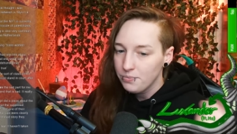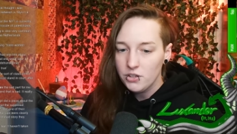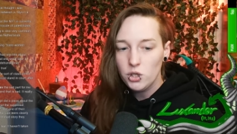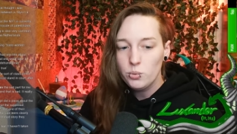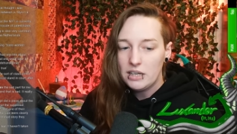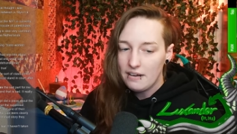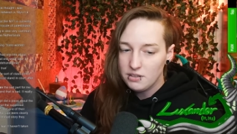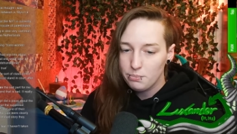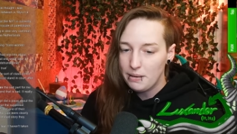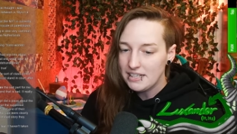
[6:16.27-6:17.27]
you would have
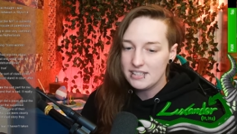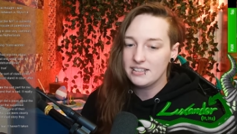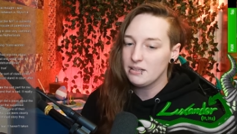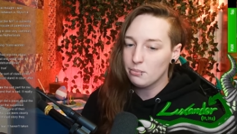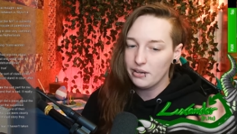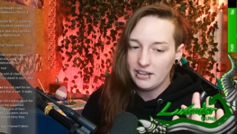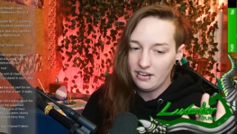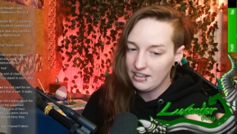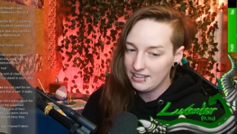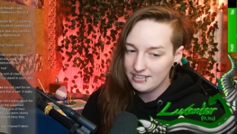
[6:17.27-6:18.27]
to basically bring
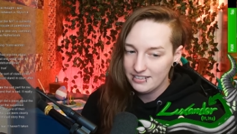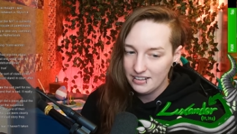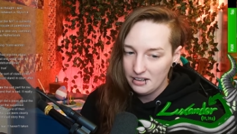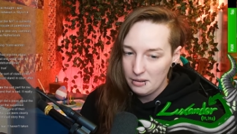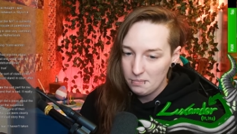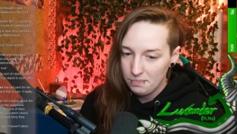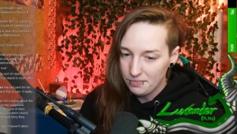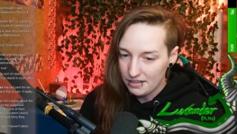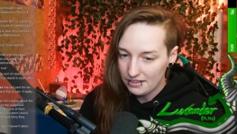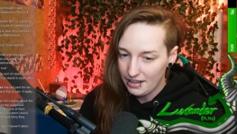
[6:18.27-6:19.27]
on
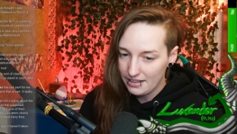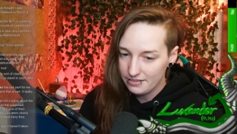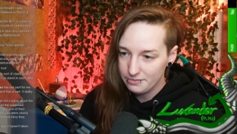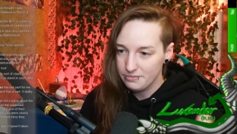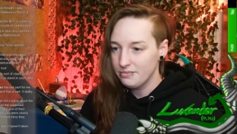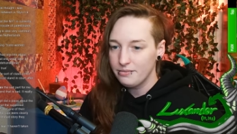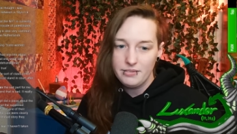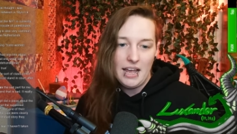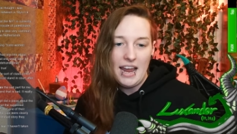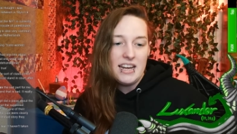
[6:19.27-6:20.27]
like
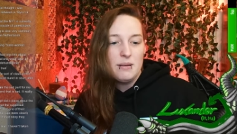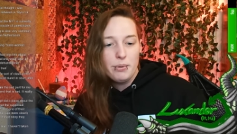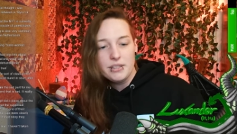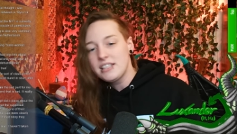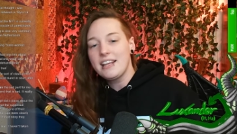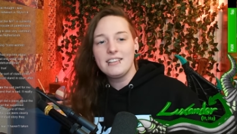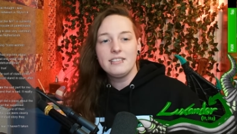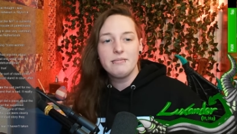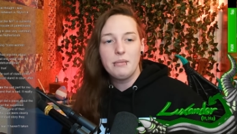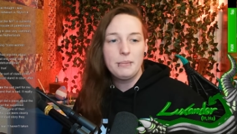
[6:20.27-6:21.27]

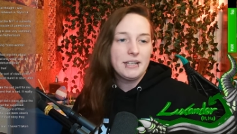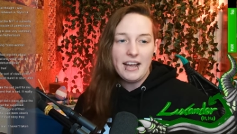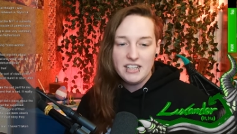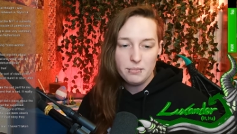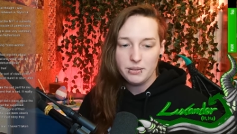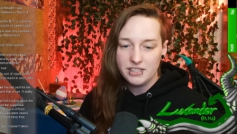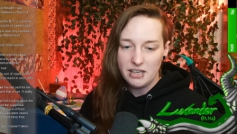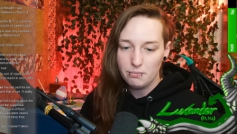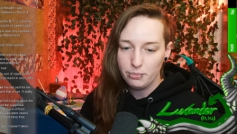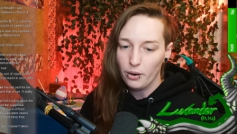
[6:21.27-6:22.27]
80%, maybe
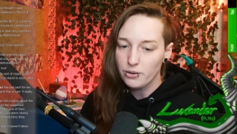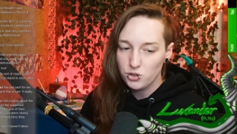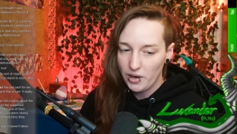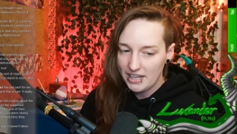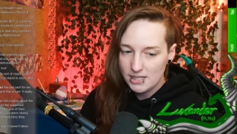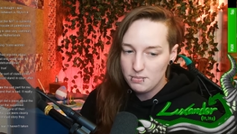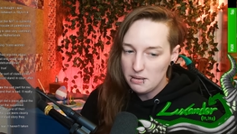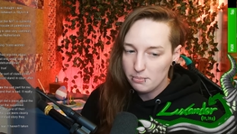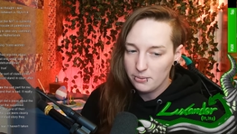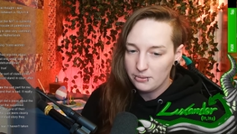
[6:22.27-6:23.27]
90% pro trans
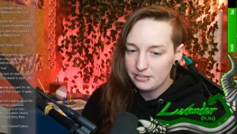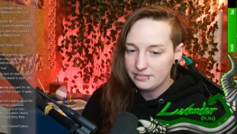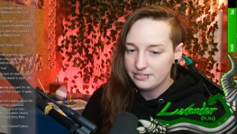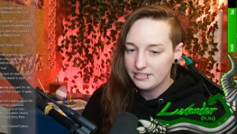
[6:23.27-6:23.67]
people